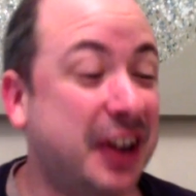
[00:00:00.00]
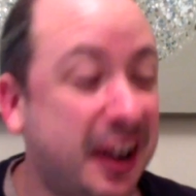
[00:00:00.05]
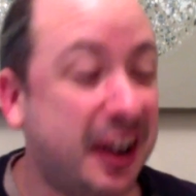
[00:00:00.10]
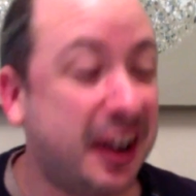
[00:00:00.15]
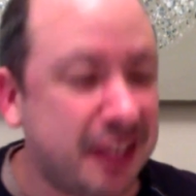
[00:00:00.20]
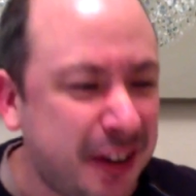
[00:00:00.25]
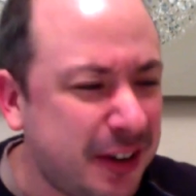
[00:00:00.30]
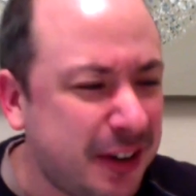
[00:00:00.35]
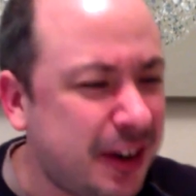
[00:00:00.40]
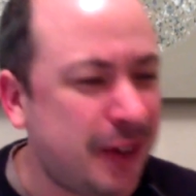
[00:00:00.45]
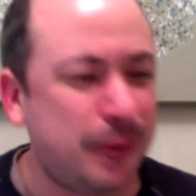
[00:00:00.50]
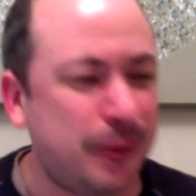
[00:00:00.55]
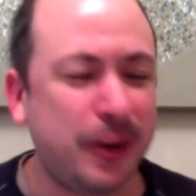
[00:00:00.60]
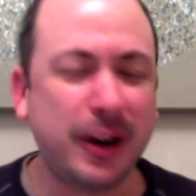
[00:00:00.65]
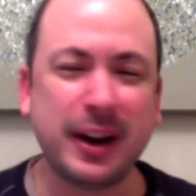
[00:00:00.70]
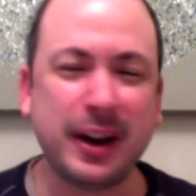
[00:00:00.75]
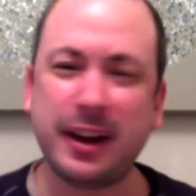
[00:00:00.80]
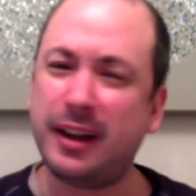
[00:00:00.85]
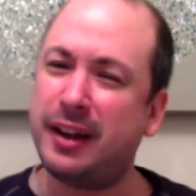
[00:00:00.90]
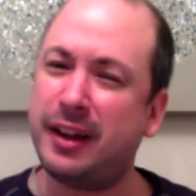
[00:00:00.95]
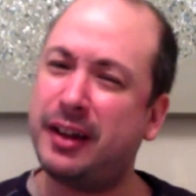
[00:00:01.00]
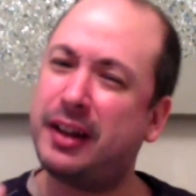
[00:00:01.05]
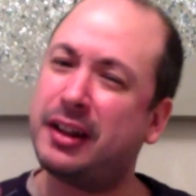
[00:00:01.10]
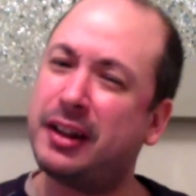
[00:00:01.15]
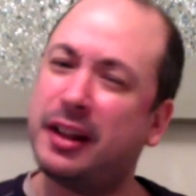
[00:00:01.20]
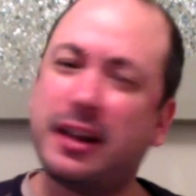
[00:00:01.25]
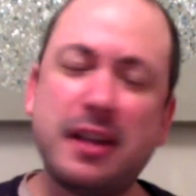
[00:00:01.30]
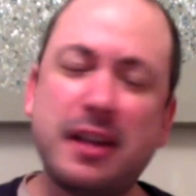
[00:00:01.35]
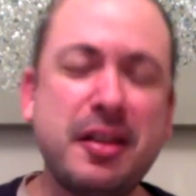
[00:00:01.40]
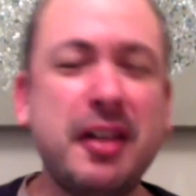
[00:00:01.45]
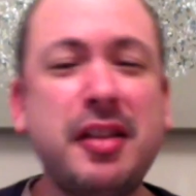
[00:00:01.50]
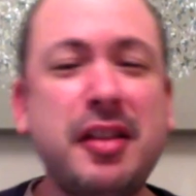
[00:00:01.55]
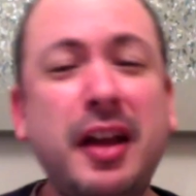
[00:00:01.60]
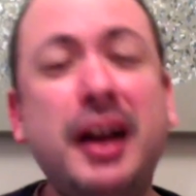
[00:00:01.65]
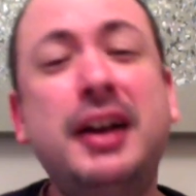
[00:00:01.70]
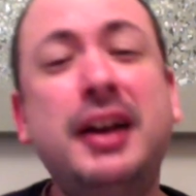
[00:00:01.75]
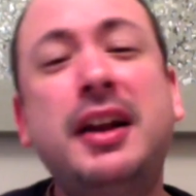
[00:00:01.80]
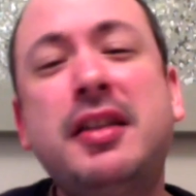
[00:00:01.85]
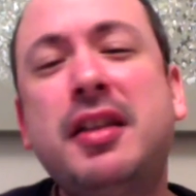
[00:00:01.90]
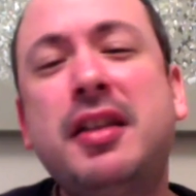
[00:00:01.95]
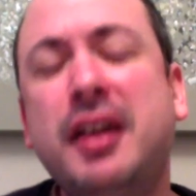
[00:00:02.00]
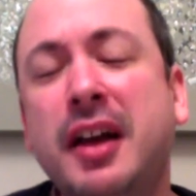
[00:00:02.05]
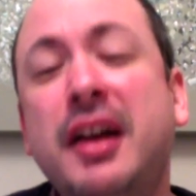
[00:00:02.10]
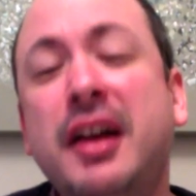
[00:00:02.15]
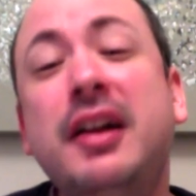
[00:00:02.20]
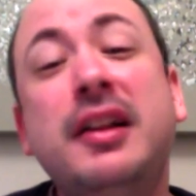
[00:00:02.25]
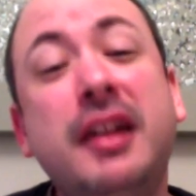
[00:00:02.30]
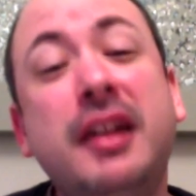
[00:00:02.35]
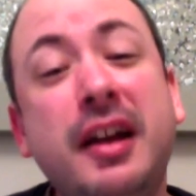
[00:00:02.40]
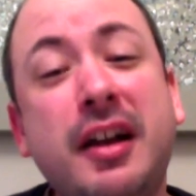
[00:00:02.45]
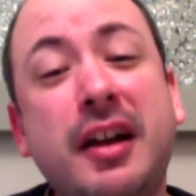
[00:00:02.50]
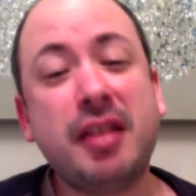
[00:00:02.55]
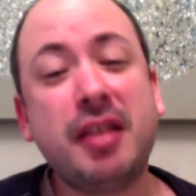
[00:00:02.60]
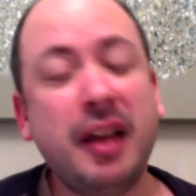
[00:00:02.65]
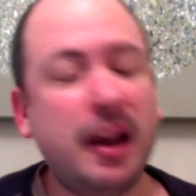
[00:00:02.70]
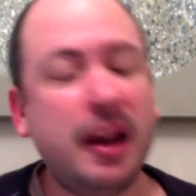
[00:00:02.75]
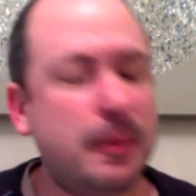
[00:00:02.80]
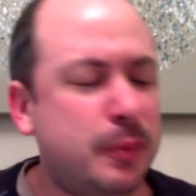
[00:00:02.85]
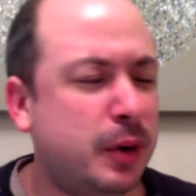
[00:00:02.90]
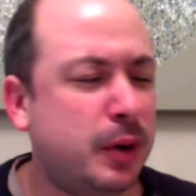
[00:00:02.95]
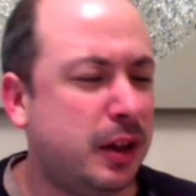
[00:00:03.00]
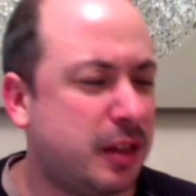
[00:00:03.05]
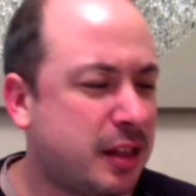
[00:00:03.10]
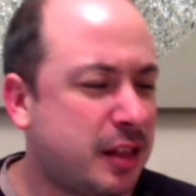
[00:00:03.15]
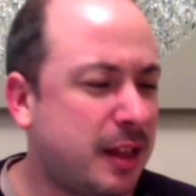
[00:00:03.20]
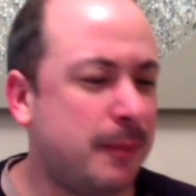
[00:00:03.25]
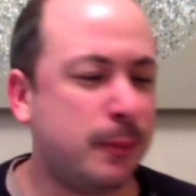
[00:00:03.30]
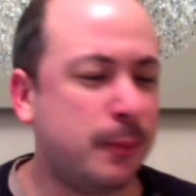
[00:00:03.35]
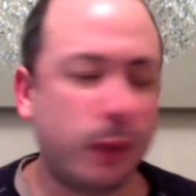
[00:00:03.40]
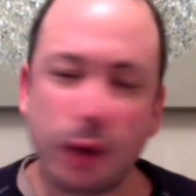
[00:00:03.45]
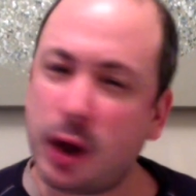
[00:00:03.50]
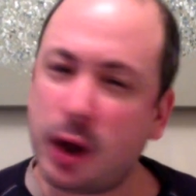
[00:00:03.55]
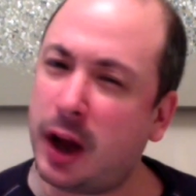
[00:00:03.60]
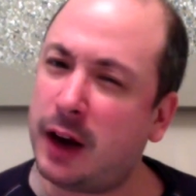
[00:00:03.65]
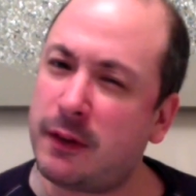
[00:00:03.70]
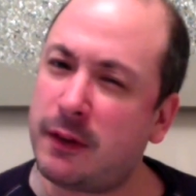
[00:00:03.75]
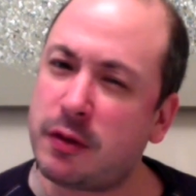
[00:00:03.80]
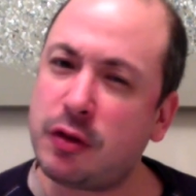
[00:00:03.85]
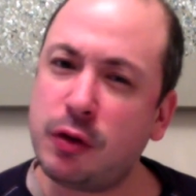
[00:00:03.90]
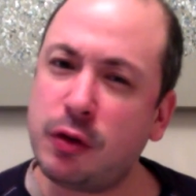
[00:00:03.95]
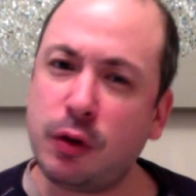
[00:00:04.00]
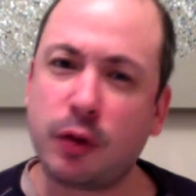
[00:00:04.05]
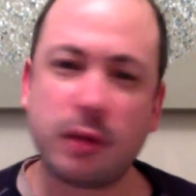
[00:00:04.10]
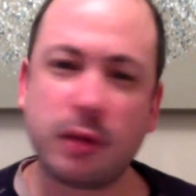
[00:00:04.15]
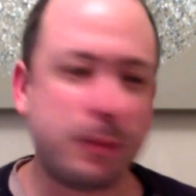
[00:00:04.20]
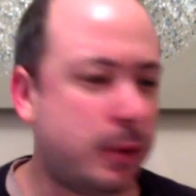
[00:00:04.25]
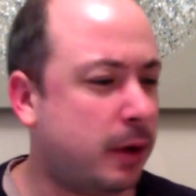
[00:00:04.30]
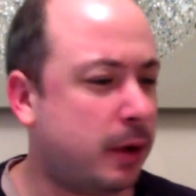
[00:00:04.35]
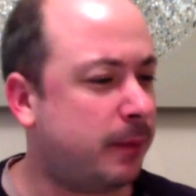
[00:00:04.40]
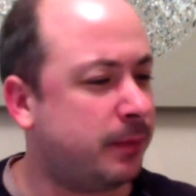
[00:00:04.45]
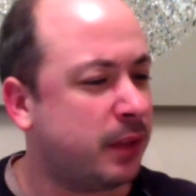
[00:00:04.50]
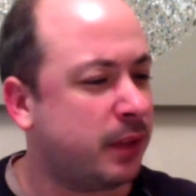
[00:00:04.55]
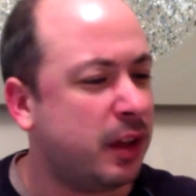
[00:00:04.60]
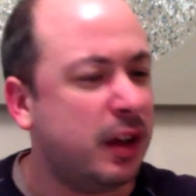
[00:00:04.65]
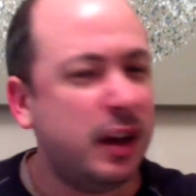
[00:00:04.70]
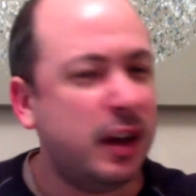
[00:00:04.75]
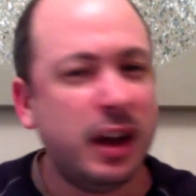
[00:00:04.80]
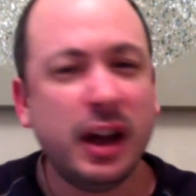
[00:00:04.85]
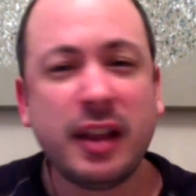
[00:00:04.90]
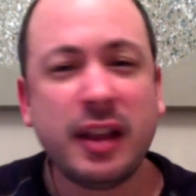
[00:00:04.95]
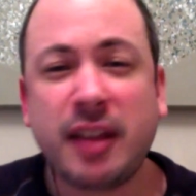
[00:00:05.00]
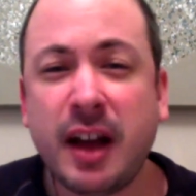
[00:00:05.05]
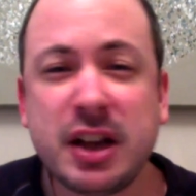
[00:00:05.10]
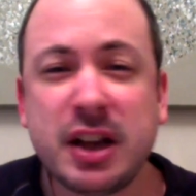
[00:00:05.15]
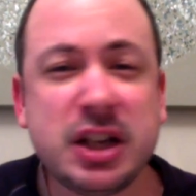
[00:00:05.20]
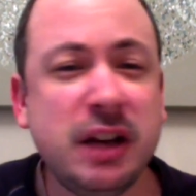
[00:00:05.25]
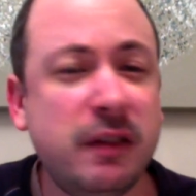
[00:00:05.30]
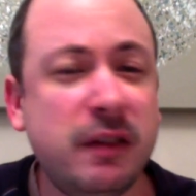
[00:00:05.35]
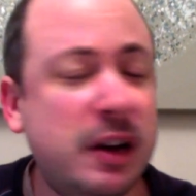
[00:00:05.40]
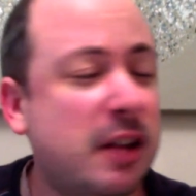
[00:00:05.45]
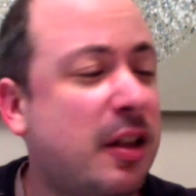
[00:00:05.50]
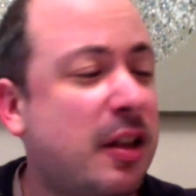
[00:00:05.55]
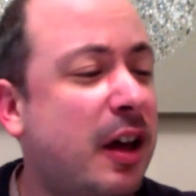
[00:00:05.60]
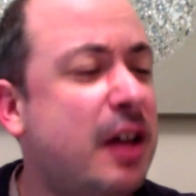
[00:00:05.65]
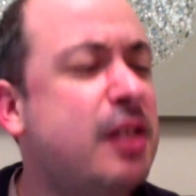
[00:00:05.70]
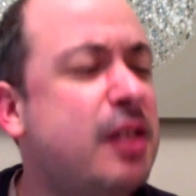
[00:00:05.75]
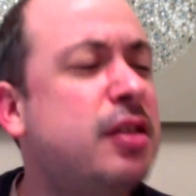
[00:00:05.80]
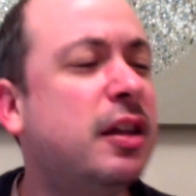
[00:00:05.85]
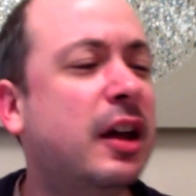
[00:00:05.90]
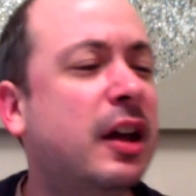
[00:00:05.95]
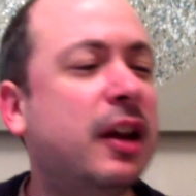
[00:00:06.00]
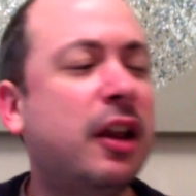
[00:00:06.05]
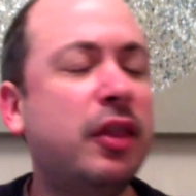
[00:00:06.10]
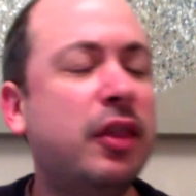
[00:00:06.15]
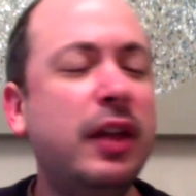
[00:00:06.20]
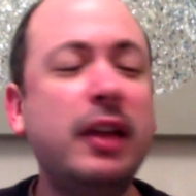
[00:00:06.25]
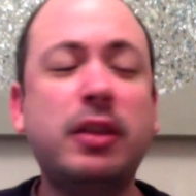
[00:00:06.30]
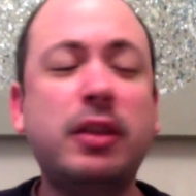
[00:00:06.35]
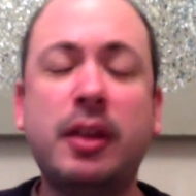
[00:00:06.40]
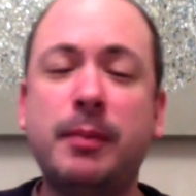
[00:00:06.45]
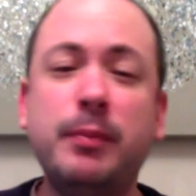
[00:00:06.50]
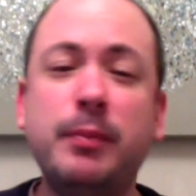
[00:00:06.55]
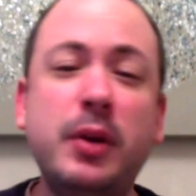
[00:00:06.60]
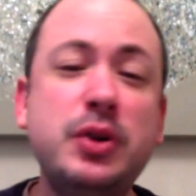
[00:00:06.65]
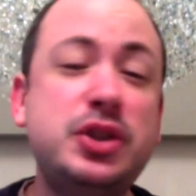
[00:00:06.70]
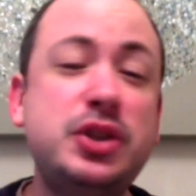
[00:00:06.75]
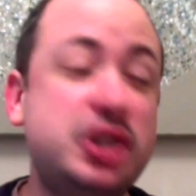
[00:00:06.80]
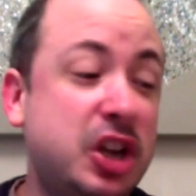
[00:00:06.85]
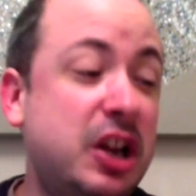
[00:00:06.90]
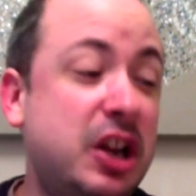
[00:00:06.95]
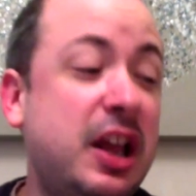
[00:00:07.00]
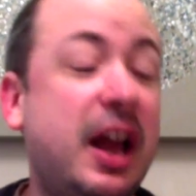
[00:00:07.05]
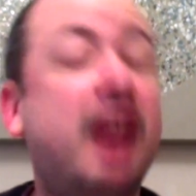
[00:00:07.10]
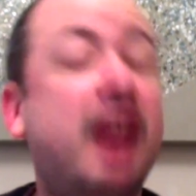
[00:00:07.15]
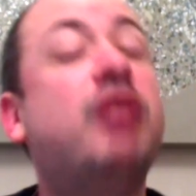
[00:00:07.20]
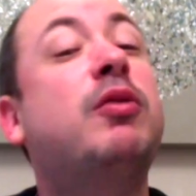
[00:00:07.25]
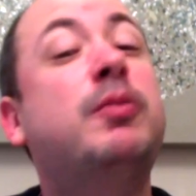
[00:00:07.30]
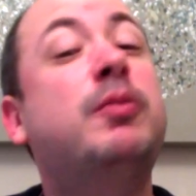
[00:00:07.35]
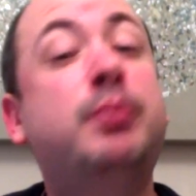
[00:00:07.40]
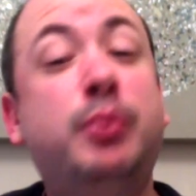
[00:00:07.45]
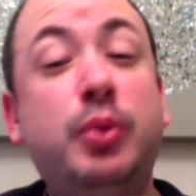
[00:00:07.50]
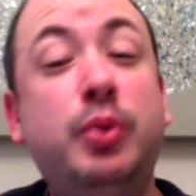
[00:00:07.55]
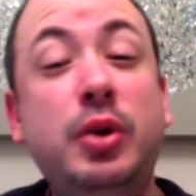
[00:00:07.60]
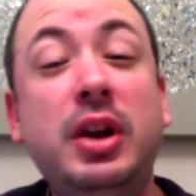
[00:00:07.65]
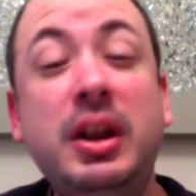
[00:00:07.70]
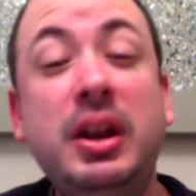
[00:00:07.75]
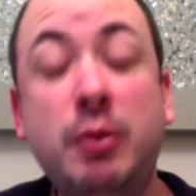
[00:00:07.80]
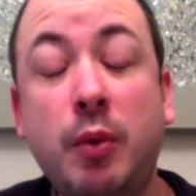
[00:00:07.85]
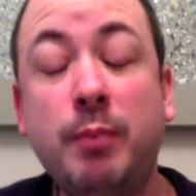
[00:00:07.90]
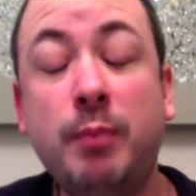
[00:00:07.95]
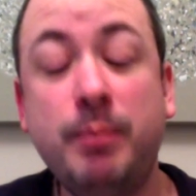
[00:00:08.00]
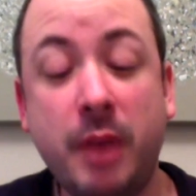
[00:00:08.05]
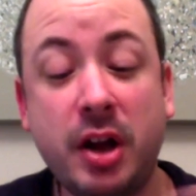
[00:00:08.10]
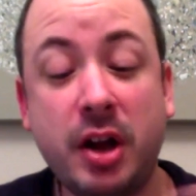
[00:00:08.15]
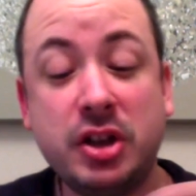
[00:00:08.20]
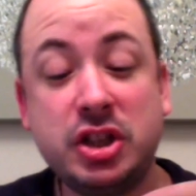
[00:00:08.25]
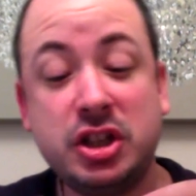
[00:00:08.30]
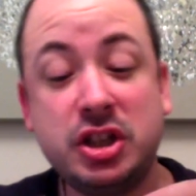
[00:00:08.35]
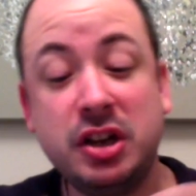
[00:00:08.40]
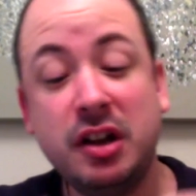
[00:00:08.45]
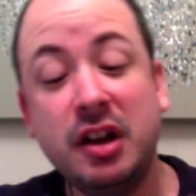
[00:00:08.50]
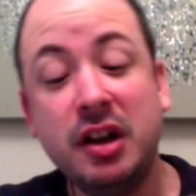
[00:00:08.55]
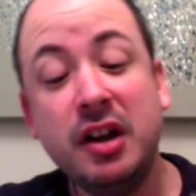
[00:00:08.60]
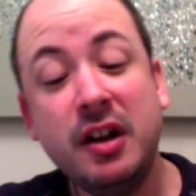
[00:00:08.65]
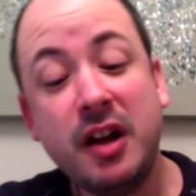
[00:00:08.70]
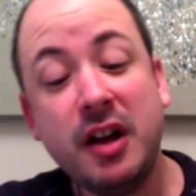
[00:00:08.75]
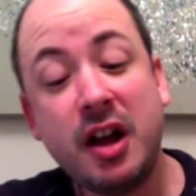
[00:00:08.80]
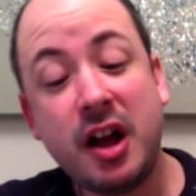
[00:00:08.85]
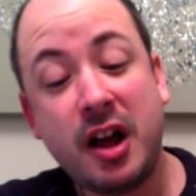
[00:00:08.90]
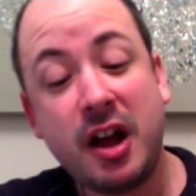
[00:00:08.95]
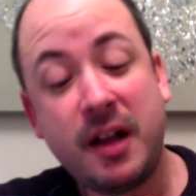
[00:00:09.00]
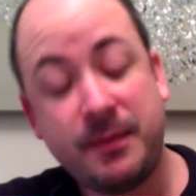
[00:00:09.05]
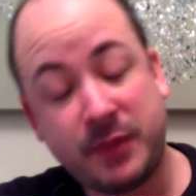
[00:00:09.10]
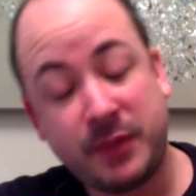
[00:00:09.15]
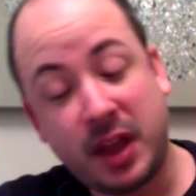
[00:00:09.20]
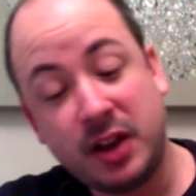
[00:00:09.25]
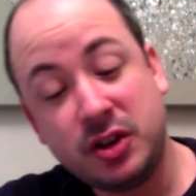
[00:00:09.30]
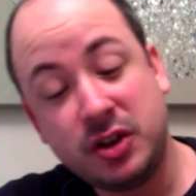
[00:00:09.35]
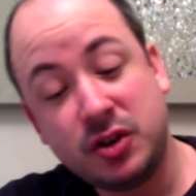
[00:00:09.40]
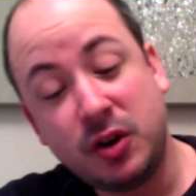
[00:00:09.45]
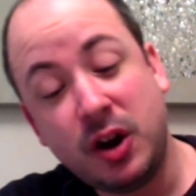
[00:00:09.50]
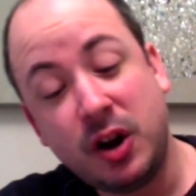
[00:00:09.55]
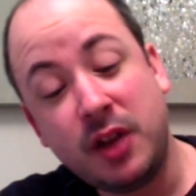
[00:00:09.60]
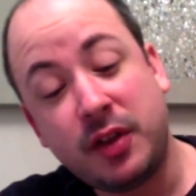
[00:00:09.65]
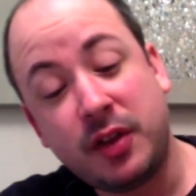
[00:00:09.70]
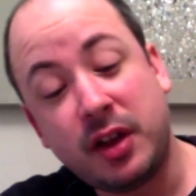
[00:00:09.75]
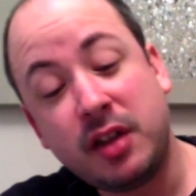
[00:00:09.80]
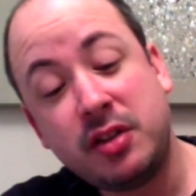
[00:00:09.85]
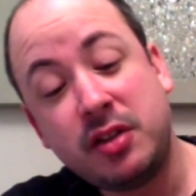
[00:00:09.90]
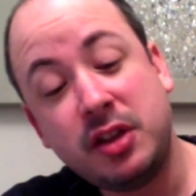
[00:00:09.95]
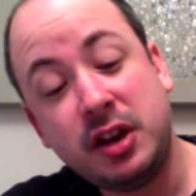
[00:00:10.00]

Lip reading: I don't know why, because I say it is, like I a pretty simple kind of sauce, but it's actually really tasty, and I think that most chili heads would pretty much enjoy this.